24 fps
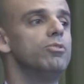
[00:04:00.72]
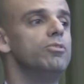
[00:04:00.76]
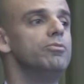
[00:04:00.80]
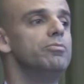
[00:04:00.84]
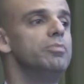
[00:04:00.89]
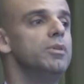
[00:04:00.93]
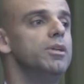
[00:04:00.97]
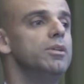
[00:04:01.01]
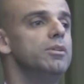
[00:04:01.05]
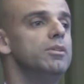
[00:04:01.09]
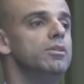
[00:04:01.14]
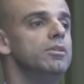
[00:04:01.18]
we've
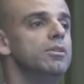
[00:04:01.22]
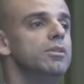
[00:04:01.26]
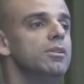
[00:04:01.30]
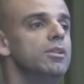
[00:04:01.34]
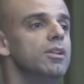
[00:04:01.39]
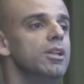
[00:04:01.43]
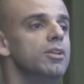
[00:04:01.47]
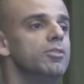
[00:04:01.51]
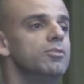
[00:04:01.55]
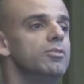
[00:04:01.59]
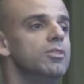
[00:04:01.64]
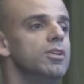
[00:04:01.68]
been
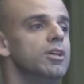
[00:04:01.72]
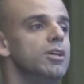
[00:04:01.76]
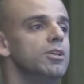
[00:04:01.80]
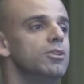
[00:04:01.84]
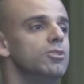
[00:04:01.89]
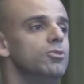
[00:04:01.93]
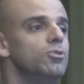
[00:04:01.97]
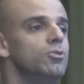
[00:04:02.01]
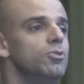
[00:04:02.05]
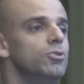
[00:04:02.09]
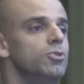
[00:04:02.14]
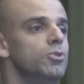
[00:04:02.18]

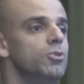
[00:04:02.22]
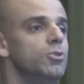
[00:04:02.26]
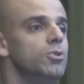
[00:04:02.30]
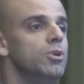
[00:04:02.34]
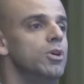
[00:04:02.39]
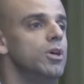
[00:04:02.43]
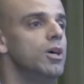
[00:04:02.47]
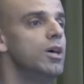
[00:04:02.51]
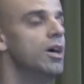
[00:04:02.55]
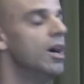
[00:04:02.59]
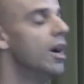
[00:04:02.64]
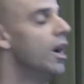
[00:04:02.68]
listening to
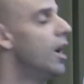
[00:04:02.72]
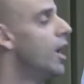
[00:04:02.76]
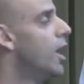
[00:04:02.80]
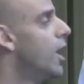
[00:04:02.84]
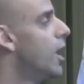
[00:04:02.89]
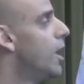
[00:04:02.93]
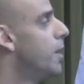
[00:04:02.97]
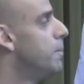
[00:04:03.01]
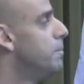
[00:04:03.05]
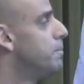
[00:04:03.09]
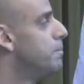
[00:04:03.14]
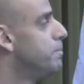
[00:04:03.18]

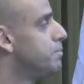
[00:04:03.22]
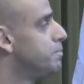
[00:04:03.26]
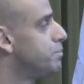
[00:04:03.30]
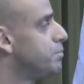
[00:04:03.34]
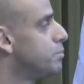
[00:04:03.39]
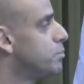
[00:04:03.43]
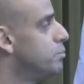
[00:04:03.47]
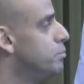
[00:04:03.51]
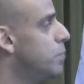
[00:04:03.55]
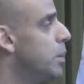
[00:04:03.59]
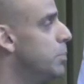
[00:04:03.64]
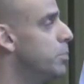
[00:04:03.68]

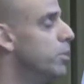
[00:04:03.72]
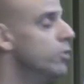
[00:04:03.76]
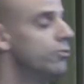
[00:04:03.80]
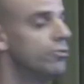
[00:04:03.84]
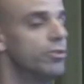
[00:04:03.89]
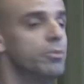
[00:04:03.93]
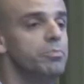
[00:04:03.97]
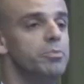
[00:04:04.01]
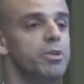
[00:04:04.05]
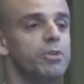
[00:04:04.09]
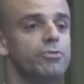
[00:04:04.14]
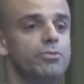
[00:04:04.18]
people
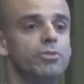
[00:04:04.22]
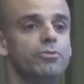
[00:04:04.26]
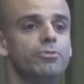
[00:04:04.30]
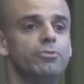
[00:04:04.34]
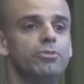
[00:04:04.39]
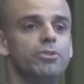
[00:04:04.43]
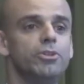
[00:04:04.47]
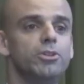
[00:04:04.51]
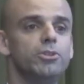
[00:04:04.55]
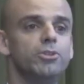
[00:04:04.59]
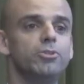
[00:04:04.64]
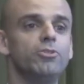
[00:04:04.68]
from different
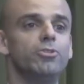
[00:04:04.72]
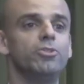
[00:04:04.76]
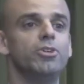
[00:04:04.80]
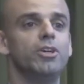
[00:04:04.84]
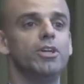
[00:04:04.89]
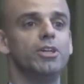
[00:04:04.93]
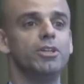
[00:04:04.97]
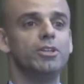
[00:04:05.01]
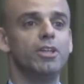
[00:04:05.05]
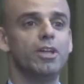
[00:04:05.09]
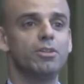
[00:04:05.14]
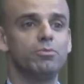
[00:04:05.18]
fields
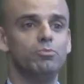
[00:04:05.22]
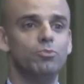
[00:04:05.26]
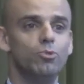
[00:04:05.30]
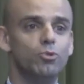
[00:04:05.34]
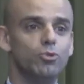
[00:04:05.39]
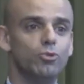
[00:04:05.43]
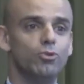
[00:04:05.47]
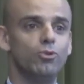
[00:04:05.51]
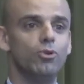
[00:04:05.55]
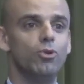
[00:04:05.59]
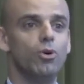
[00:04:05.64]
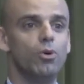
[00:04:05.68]
saying that
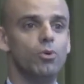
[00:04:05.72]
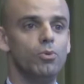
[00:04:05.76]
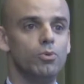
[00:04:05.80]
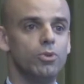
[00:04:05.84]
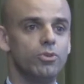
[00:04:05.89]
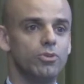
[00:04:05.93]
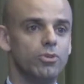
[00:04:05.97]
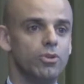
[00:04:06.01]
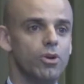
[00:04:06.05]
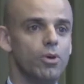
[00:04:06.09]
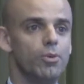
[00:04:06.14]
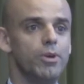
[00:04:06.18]
Moore's law
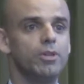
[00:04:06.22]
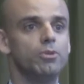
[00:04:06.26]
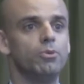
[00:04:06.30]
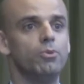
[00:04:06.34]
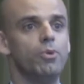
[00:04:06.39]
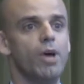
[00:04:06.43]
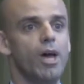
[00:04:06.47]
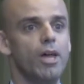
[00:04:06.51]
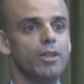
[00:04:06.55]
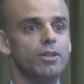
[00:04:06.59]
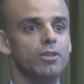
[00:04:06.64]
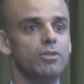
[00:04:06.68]
is going
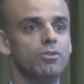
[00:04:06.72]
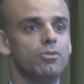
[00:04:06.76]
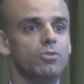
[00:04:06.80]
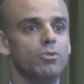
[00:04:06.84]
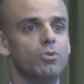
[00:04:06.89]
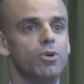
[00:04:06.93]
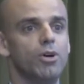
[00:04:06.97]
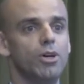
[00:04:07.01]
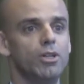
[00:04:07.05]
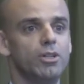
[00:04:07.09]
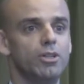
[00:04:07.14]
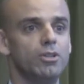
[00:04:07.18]
to end and
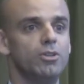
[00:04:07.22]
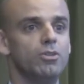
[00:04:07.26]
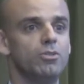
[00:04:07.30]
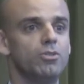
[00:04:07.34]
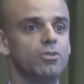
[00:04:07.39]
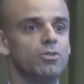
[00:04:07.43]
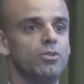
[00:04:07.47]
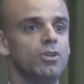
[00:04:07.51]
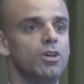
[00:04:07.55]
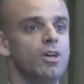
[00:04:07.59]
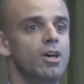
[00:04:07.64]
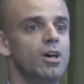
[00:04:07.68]
so on, and
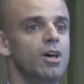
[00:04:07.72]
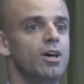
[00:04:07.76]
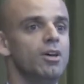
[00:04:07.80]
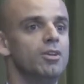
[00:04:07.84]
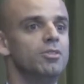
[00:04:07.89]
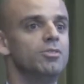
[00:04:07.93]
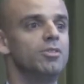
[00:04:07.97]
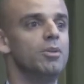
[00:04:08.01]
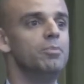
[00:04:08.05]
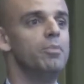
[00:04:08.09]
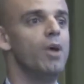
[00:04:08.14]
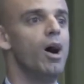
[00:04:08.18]
is
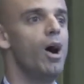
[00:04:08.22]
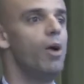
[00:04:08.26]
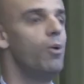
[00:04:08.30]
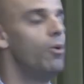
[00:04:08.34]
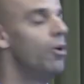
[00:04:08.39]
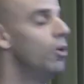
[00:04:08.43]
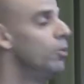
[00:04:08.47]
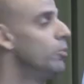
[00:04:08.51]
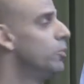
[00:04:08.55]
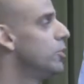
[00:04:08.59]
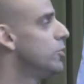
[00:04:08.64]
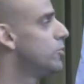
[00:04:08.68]
somehow
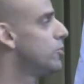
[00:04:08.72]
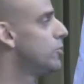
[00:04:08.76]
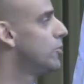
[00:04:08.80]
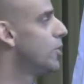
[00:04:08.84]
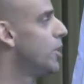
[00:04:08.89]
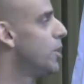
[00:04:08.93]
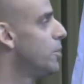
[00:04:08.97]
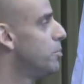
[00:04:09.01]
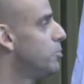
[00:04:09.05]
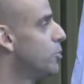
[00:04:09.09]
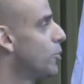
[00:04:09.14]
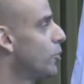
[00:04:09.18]
always
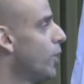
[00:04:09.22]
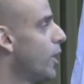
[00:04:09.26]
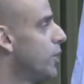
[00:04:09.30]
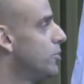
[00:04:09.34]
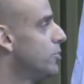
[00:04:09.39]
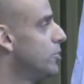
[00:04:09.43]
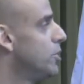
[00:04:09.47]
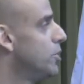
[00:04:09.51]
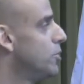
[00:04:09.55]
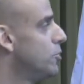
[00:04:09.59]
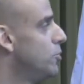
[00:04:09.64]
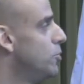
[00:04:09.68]

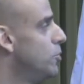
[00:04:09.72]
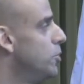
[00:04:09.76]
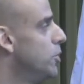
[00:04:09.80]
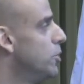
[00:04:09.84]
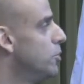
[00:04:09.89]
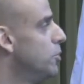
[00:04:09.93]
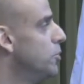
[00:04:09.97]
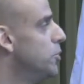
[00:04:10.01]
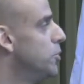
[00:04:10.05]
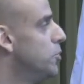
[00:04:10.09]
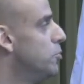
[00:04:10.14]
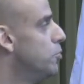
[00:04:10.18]
progressing to
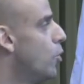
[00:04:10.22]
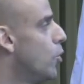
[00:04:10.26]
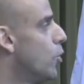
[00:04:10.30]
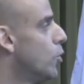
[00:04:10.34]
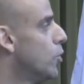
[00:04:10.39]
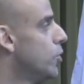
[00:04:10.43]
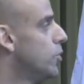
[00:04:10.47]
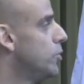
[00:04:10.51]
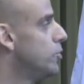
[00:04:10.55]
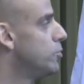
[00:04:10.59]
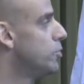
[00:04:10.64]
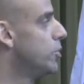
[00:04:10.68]
include
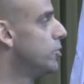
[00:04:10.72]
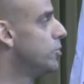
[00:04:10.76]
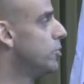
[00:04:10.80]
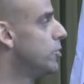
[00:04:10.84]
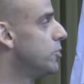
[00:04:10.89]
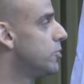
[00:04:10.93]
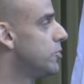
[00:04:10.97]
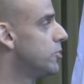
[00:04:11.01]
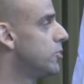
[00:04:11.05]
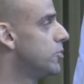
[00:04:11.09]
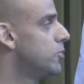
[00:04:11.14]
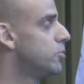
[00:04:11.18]
more
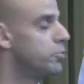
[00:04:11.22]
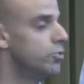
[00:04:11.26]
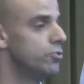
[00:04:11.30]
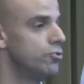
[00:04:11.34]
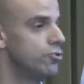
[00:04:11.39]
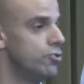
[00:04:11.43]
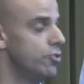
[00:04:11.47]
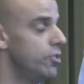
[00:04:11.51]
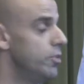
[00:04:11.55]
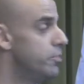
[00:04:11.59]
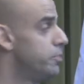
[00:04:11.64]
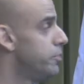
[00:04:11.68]
transistors per
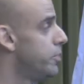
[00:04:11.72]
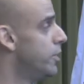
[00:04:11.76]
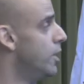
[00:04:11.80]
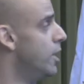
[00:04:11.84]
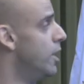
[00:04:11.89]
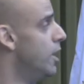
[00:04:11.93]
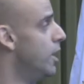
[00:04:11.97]
chip.